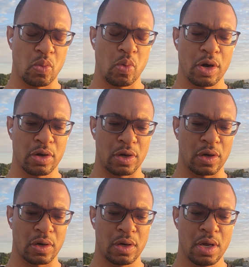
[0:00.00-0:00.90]

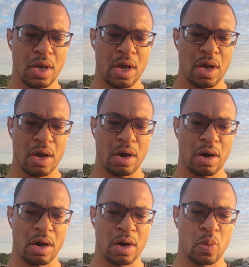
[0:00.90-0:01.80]
Werner
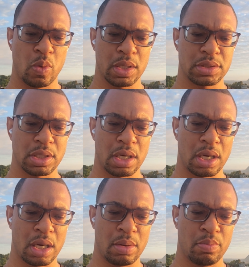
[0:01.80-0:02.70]
are what
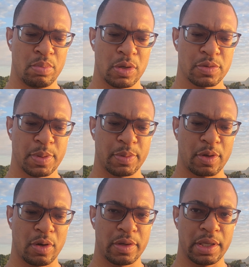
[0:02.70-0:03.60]
most people
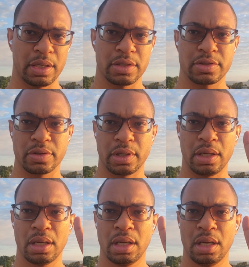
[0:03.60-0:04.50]
call in the industry
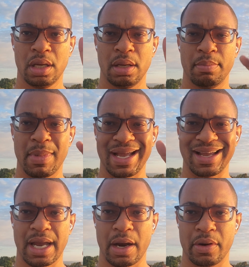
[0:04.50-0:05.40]
mega
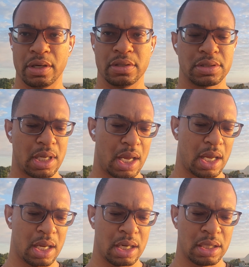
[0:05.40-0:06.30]
carriers.
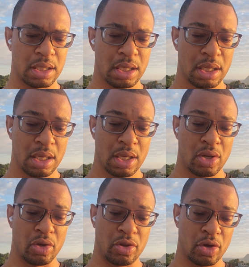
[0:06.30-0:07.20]
And
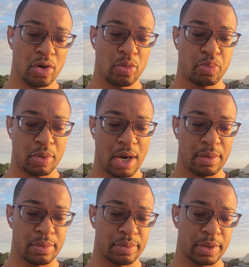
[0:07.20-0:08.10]
they're
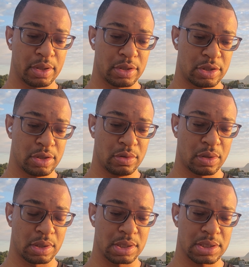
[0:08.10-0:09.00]
probably the two
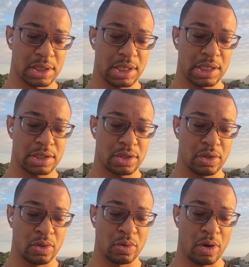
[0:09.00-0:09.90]
on this list
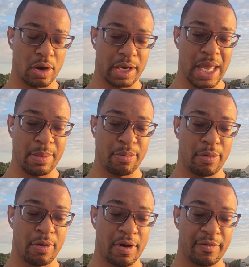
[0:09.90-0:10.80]
who are
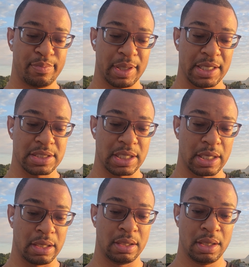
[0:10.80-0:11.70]
capable of
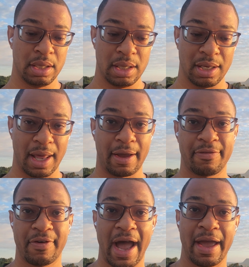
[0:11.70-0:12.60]
placing like
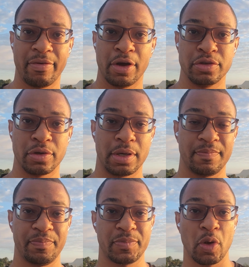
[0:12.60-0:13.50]
500
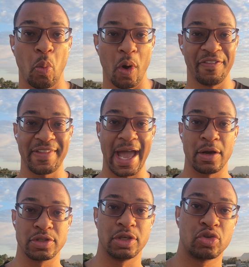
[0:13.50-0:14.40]
to
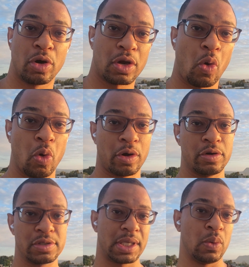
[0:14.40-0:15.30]
1,000 truck
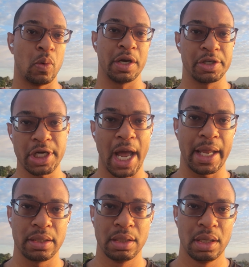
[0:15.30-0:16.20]
orders in one
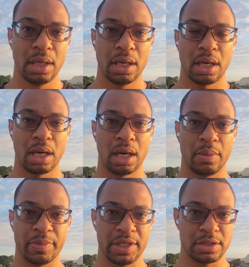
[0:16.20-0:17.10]
shot.
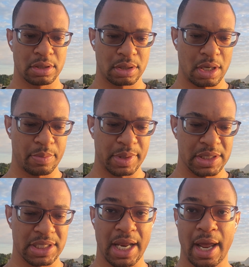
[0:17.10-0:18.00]
These are
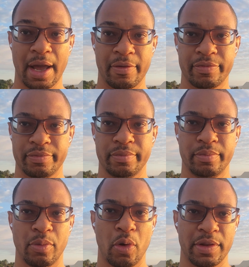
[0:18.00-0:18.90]
companies that have
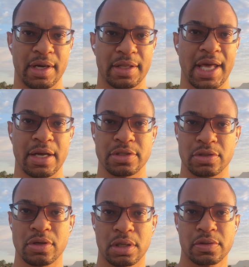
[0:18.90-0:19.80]
more than 1,000
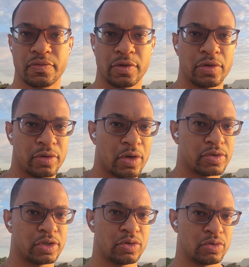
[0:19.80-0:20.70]
trucks, for
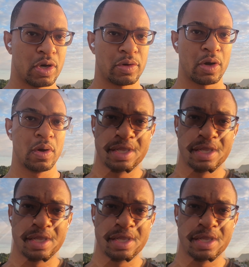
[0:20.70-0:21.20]
those of you who don't know.